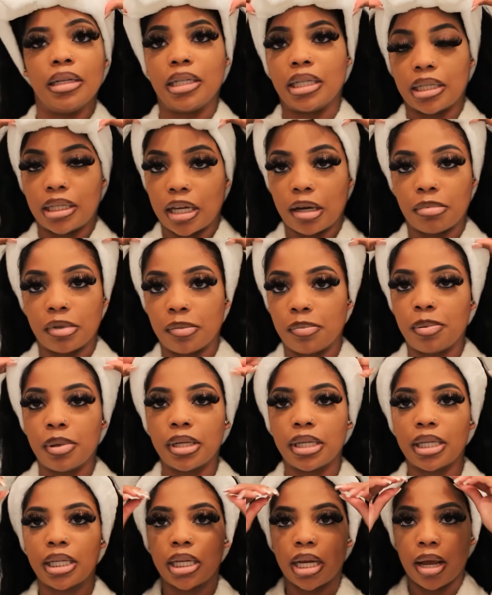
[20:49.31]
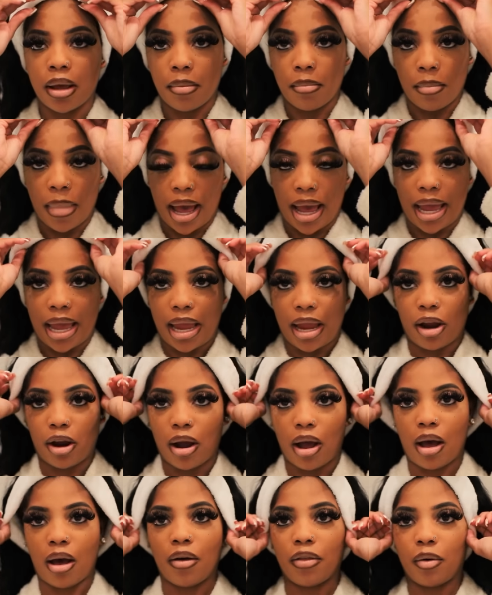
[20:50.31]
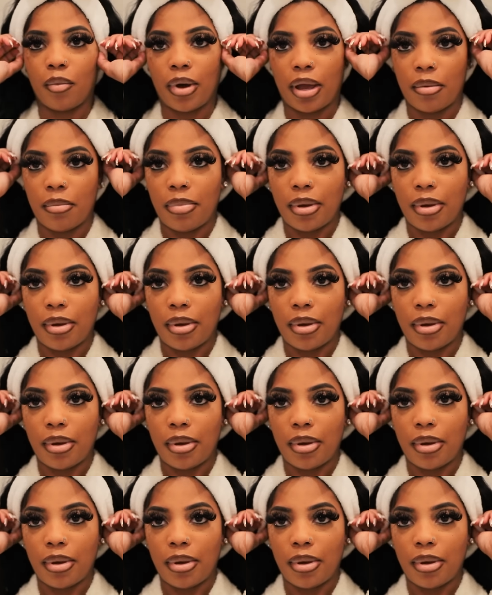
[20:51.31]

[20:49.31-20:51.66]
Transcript: this just helps push my hair all the way